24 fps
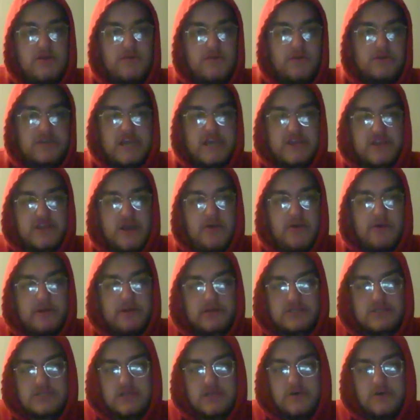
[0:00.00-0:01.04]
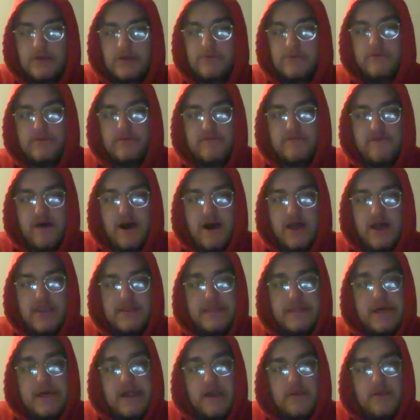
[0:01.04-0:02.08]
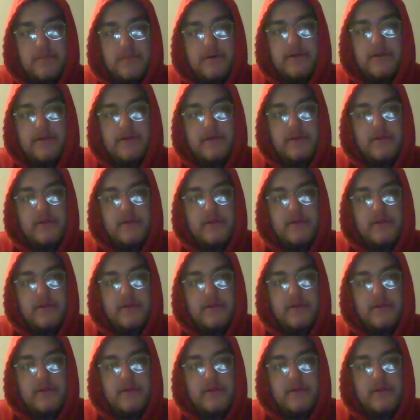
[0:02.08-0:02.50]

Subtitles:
will get going. So like we'll be fine there. But